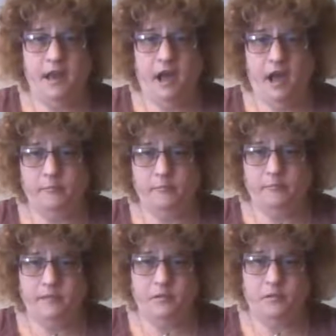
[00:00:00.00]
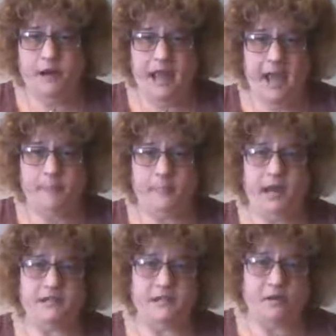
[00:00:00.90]

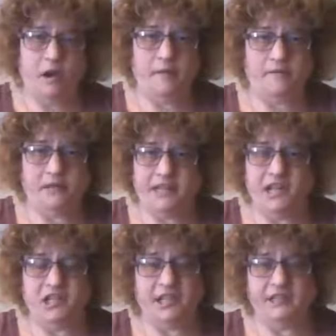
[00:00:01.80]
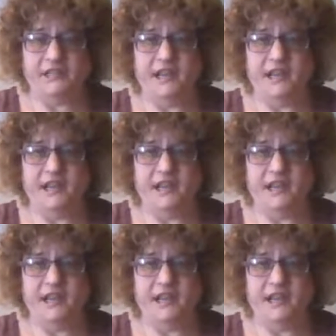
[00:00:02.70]
happenings or conversations,